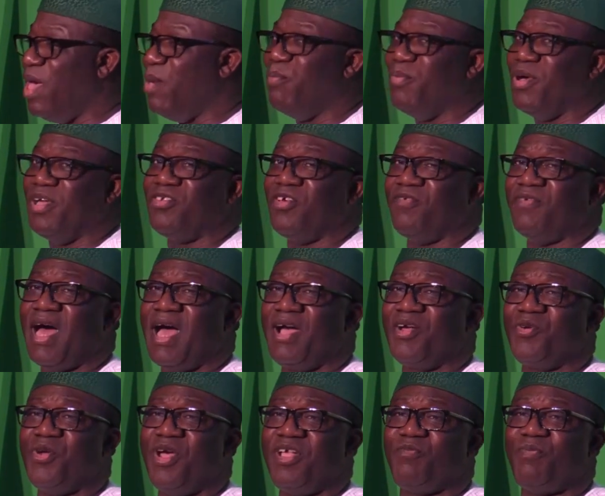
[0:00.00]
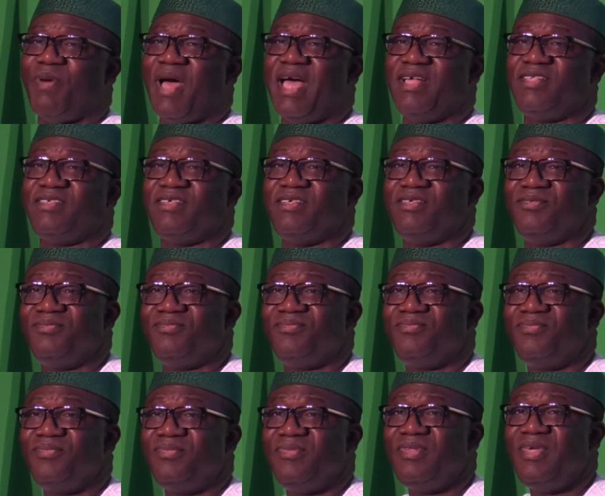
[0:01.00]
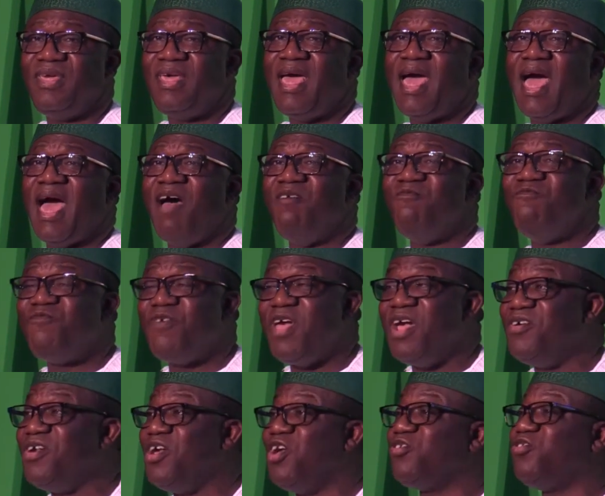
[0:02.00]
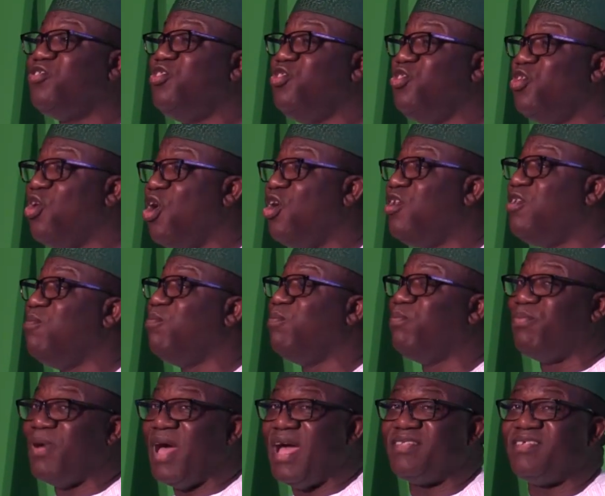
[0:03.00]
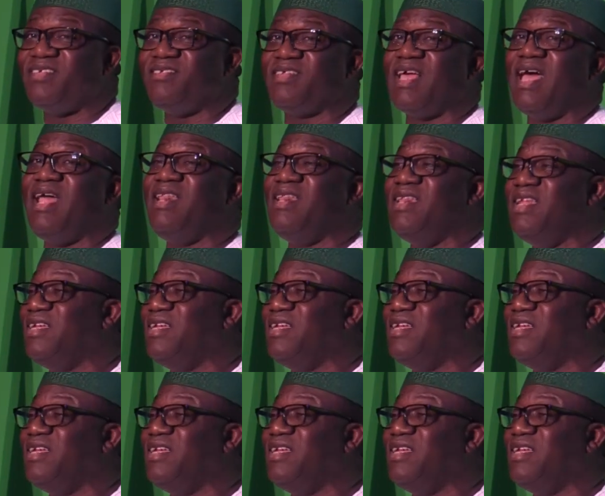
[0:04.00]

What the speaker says: members of our great party, and various non-partisan